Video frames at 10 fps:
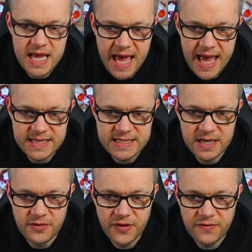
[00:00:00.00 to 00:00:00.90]
get
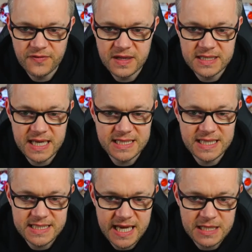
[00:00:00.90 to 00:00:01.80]

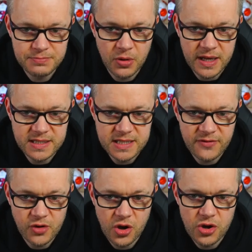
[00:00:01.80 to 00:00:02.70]
sixty-six points.
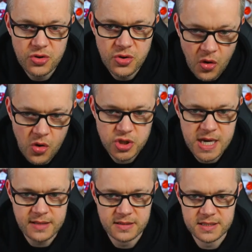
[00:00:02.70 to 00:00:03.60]
They've got no
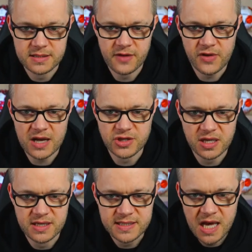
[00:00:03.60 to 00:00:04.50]
chance of
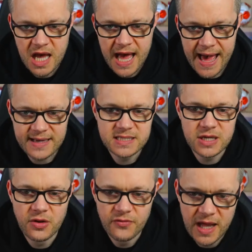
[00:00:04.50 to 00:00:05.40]
catching us.
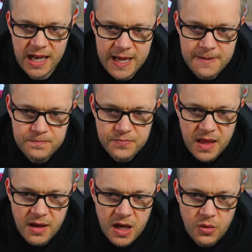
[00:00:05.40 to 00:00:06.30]
Aston Villa...
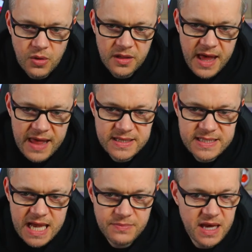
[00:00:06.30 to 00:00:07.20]
well, they're the
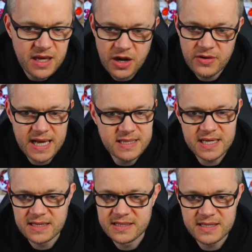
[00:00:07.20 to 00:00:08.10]
same. They can only get
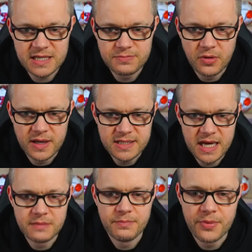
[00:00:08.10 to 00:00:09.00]
sixty-six points.
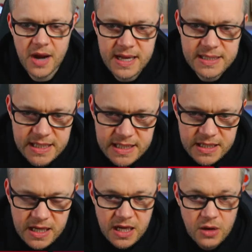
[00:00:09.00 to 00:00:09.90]
And
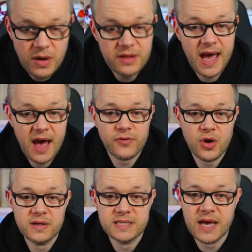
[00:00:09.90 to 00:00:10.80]
Brighton, well, they have
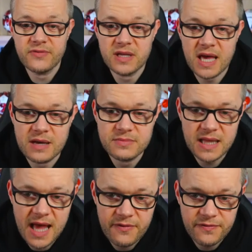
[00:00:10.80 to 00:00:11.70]
got seven games
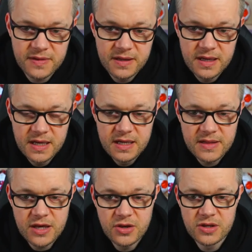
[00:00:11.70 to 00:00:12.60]
left.
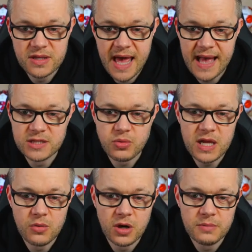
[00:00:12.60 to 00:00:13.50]
They could get
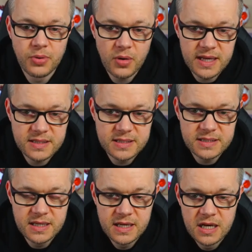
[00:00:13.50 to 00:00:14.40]
twenty-one
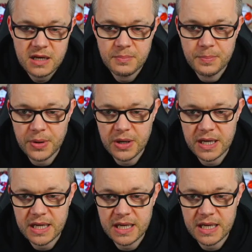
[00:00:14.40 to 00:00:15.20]
points, but